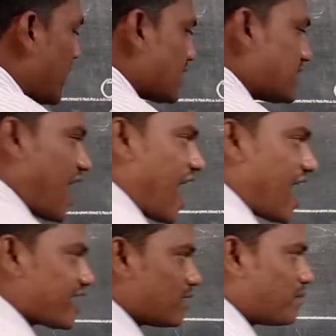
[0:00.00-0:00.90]
the
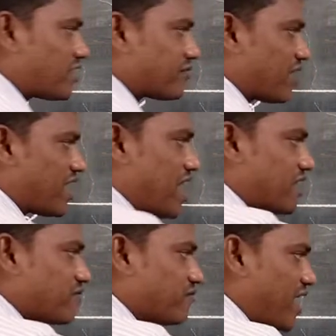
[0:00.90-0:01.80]
angle between
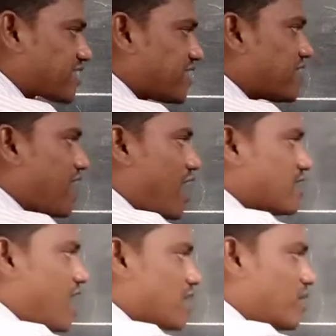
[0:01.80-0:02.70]
refracted ray
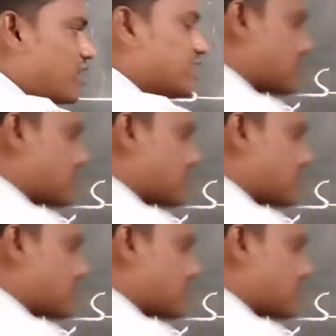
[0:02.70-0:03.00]
and normal is